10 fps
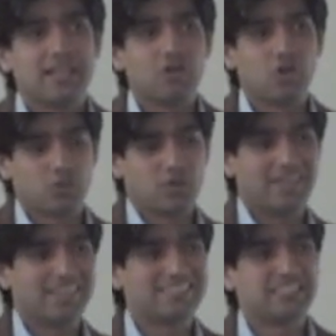not
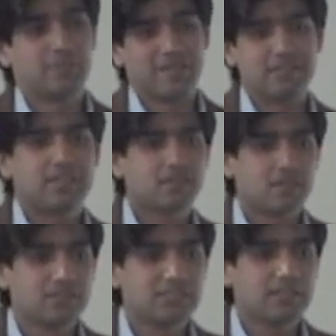only did they spend that
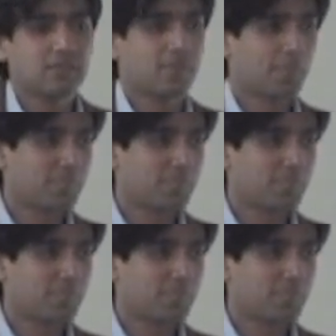currency,